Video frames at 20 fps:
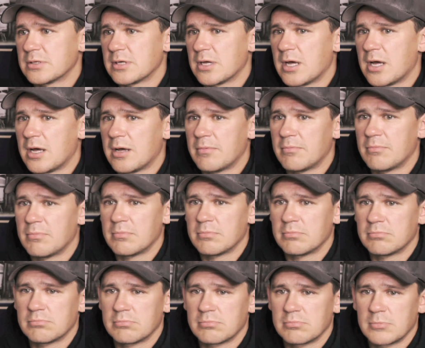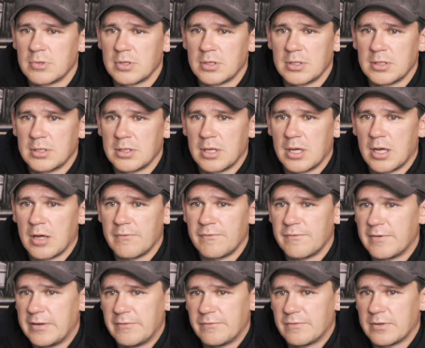I'll
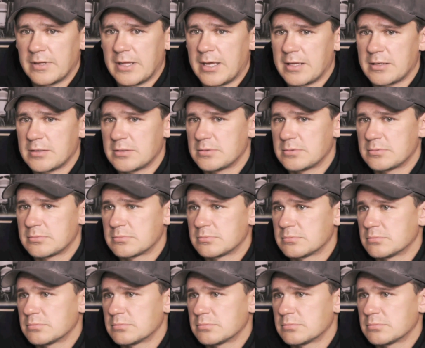fight for that